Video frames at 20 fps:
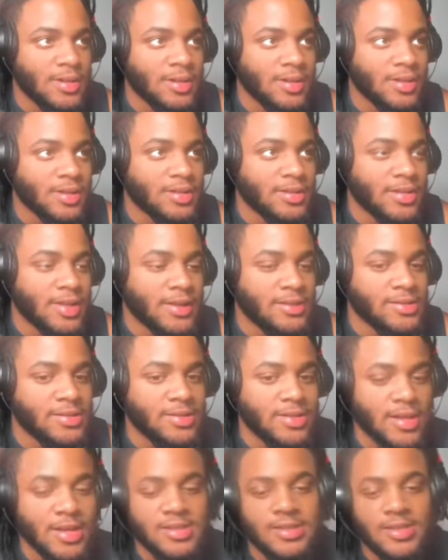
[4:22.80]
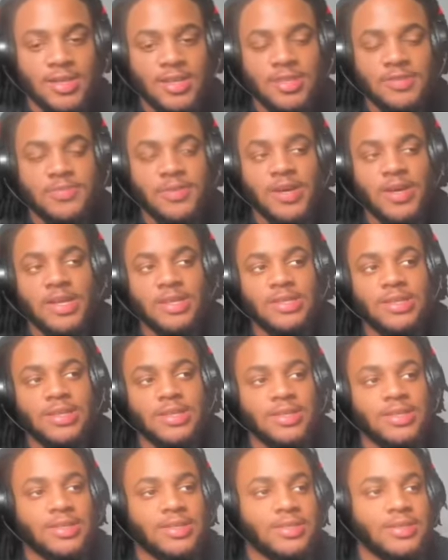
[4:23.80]
six weeks. And then
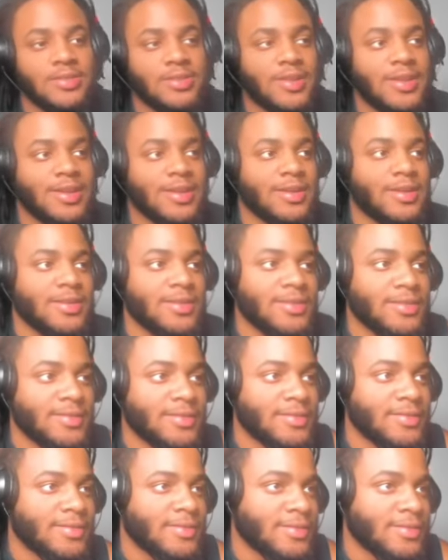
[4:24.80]
an easy deuce on the